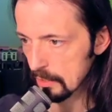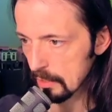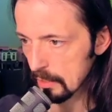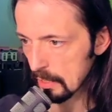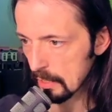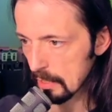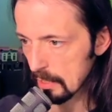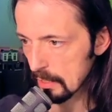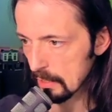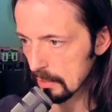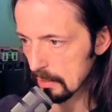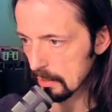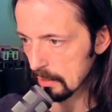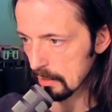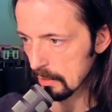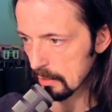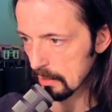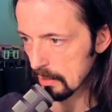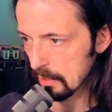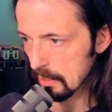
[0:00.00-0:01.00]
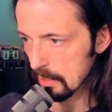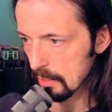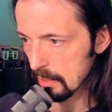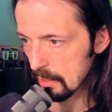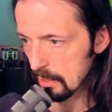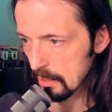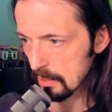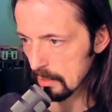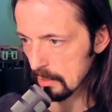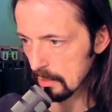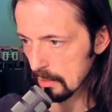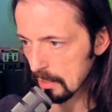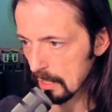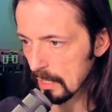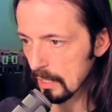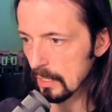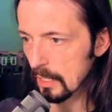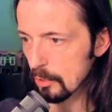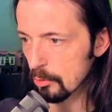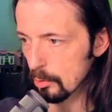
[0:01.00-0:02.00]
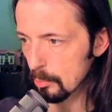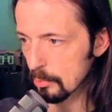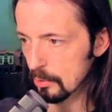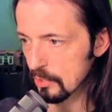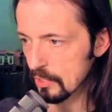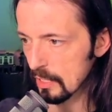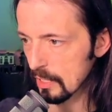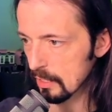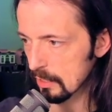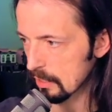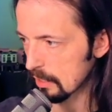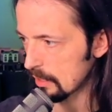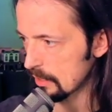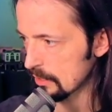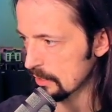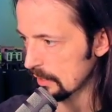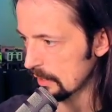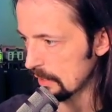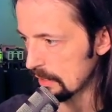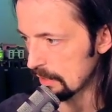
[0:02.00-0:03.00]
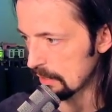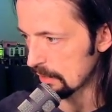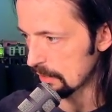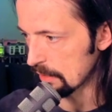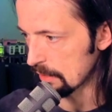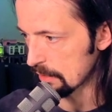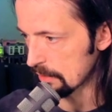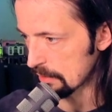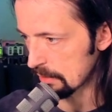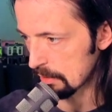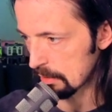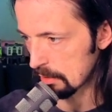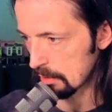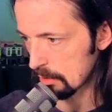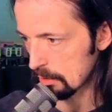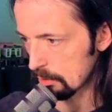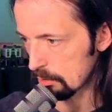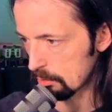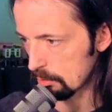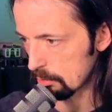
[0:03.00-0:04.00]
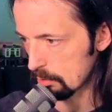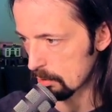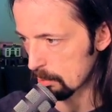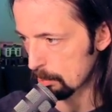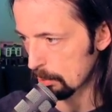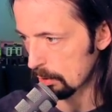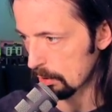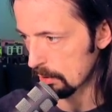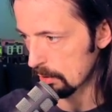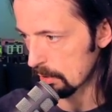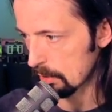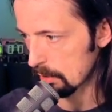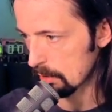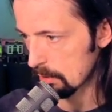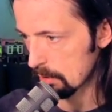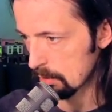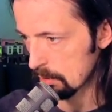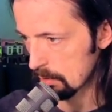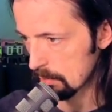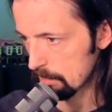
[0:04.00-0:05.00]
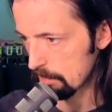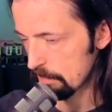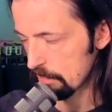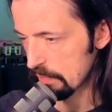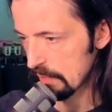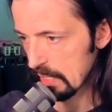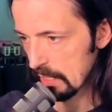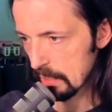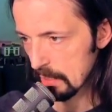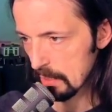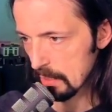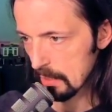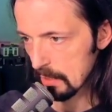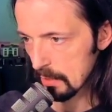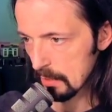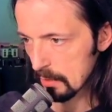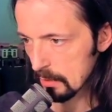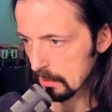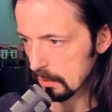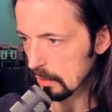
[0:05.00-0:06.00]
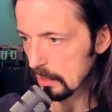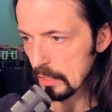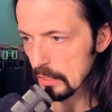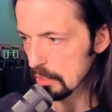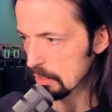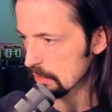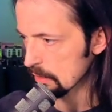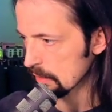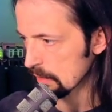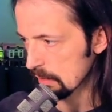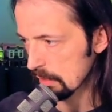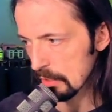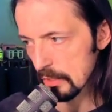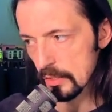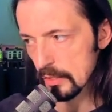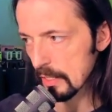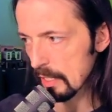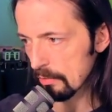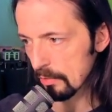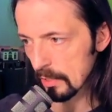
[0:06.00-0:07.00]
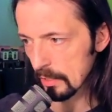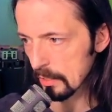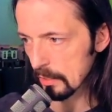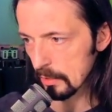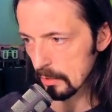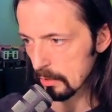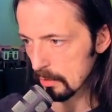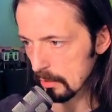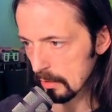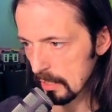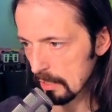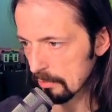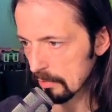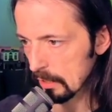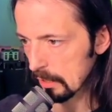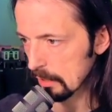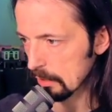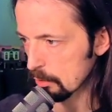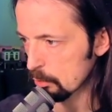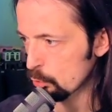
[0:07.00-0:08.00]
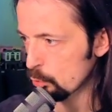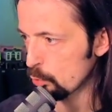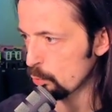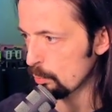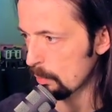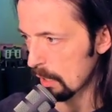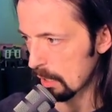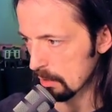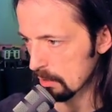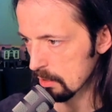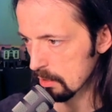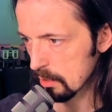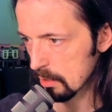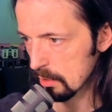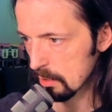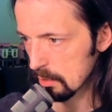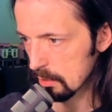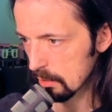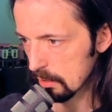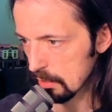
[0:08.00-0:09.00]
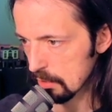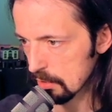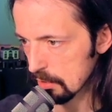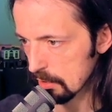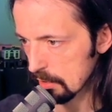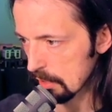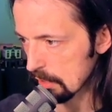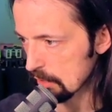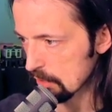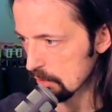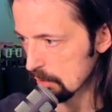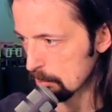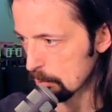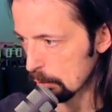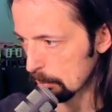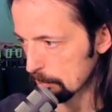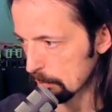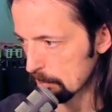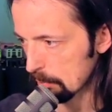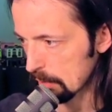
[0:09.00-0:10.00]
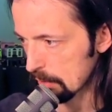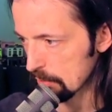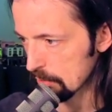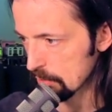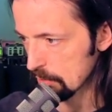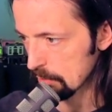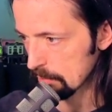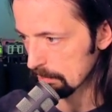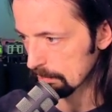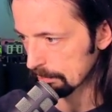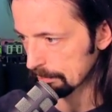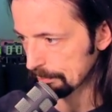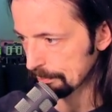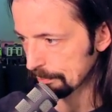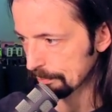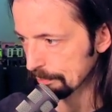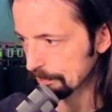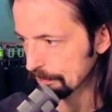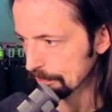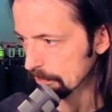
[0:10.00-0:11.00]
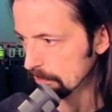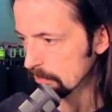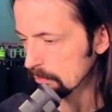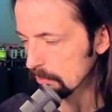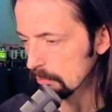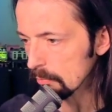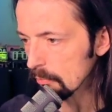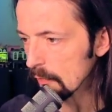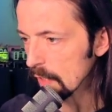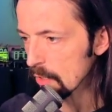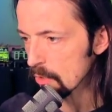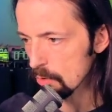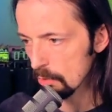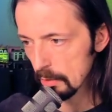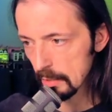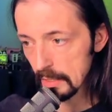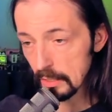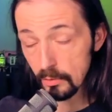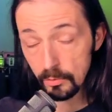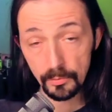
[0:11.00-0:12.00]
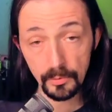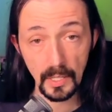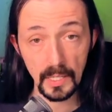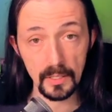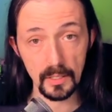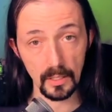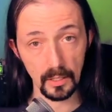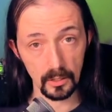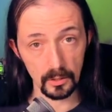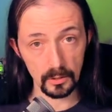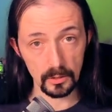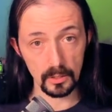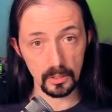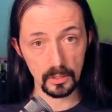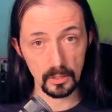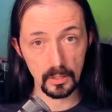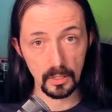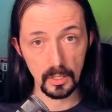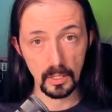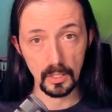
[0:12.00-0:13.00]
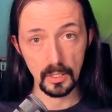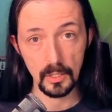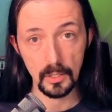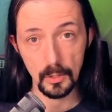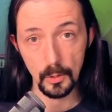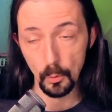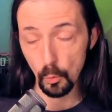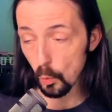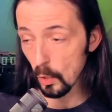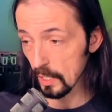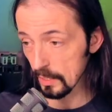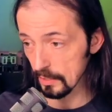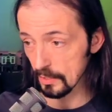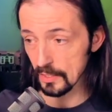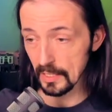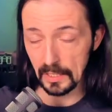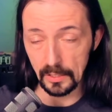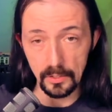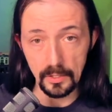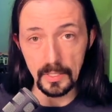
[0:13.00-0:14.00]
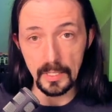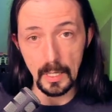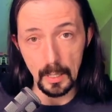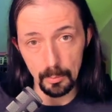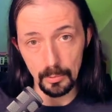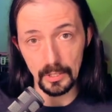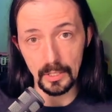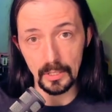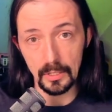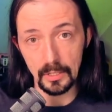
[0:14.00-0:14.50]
And the tag and attribute sanitizer is a huge part here. So this is definitely too much. This needs to be optimized. So we'll need to find out what is actually happening